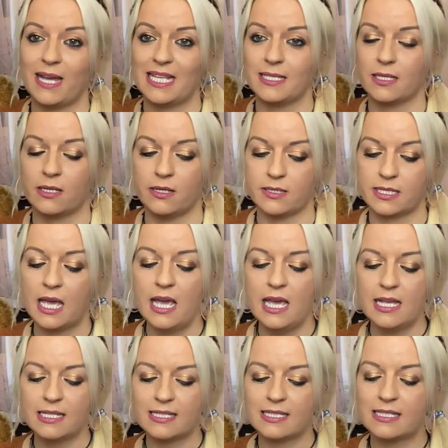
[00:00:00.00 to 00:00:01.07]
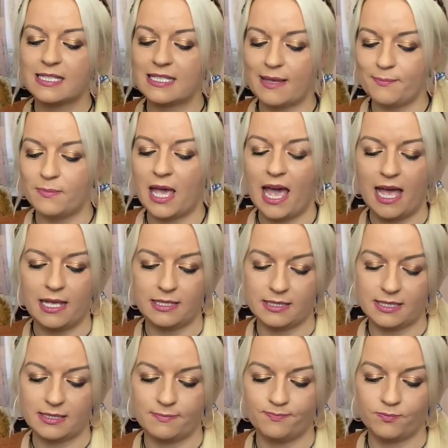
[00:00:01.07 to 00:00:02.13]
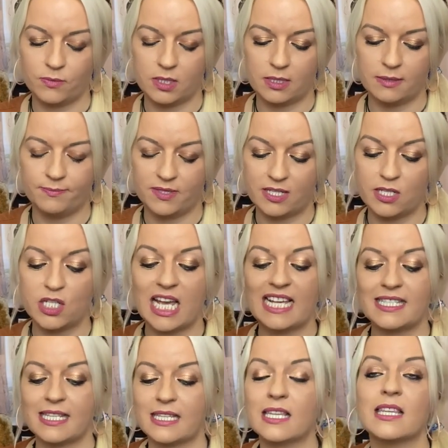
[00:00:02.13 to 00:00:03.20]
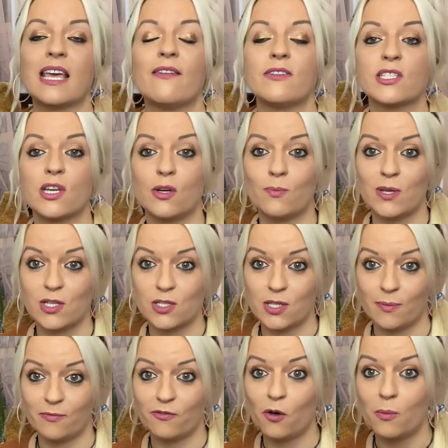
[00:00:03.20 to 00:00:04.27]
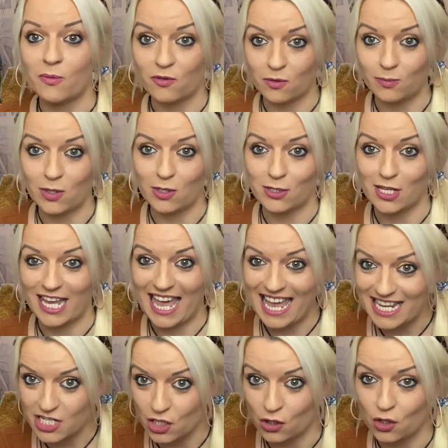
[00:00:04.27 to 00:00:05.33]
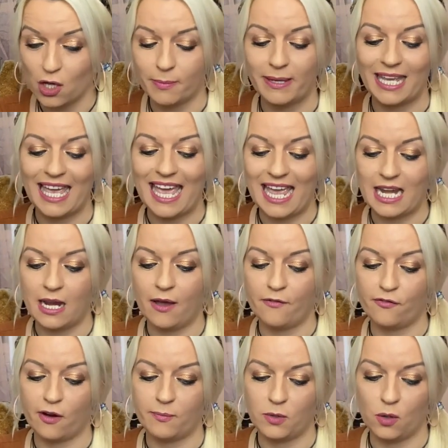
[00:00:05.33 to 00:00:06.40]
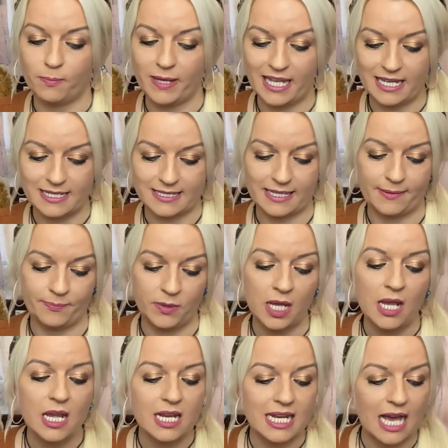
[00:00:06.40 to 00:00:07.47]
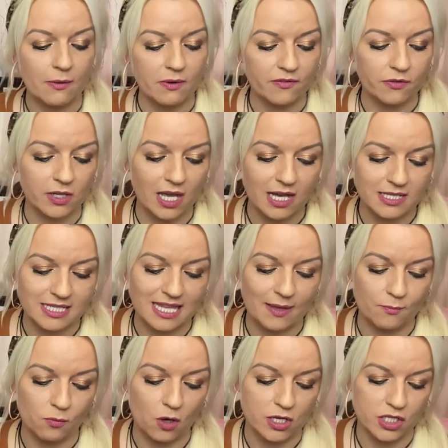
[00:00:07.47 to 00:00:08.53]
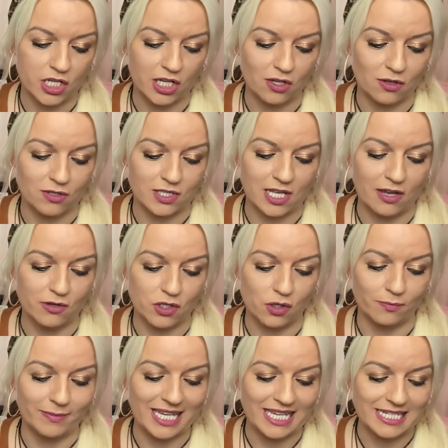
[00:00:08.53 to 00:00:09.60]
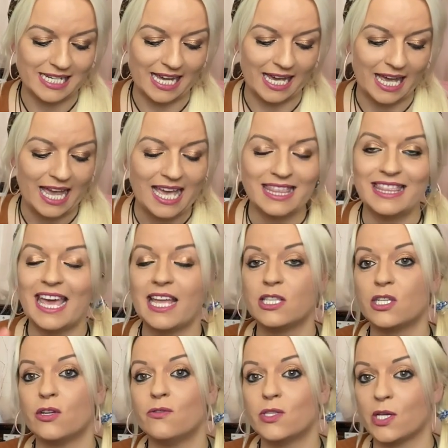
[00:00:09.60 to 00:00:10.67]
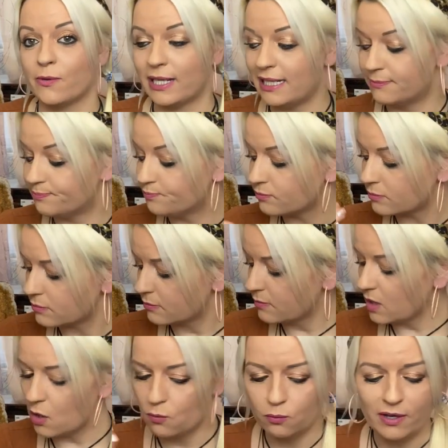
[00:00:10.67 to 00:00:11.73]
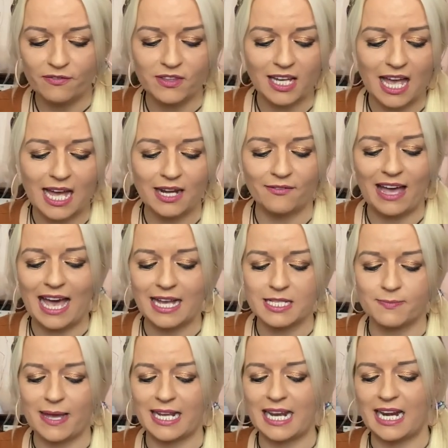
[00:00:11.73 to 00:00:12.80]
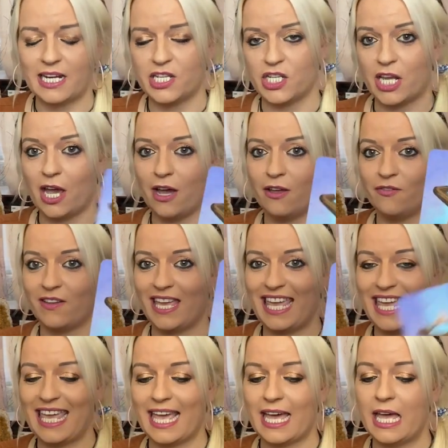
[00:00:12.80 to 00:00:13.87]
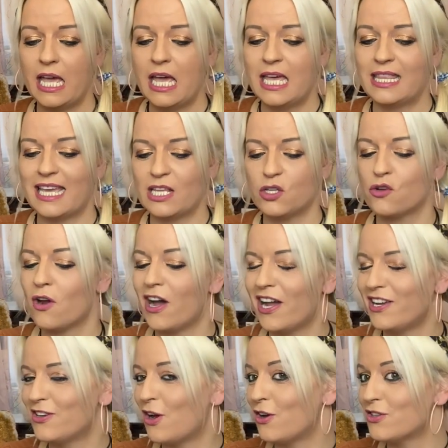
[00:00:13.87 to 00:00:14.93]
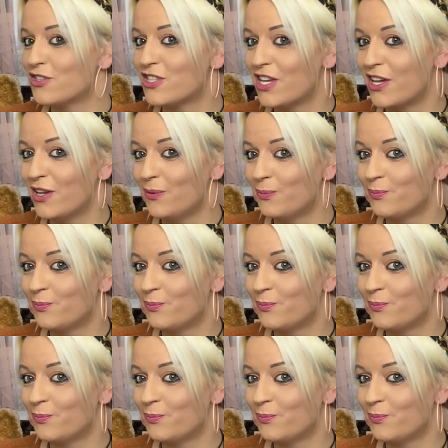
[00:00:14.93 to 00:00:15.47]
of Pentacles Sim uh, suggesting that there is going to be some form of communication coming in from your person. Now, with regard to them watching your social media, they do do it. With the kind of Hanged Man energy over here, they try not to.